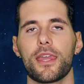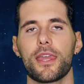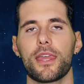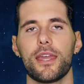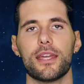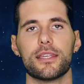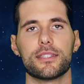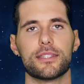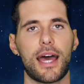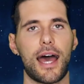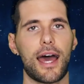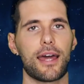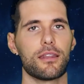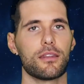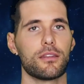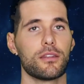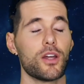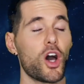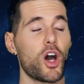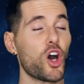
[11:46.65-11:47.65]
is that
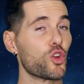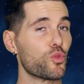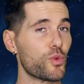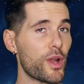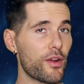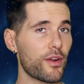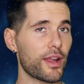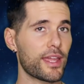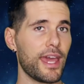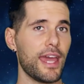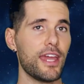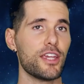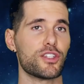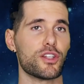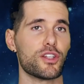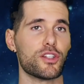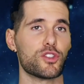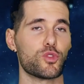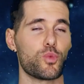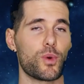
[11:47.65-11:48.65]
on rare
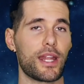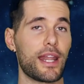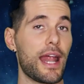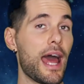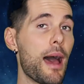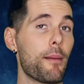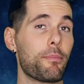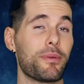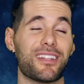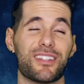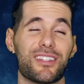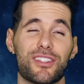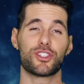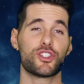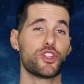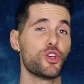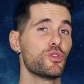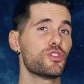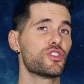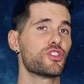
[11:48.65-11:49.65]
occasions when it happens
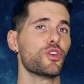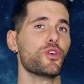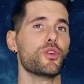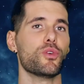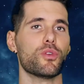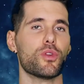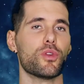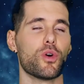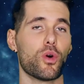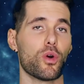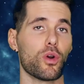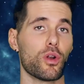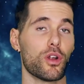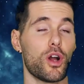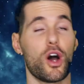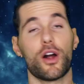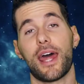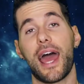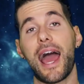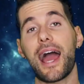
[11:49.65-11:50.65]
too soon or
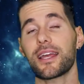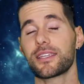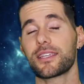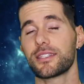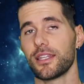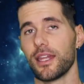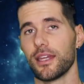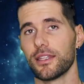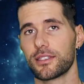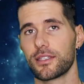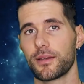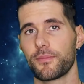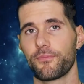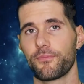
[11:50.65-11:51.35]
on accident,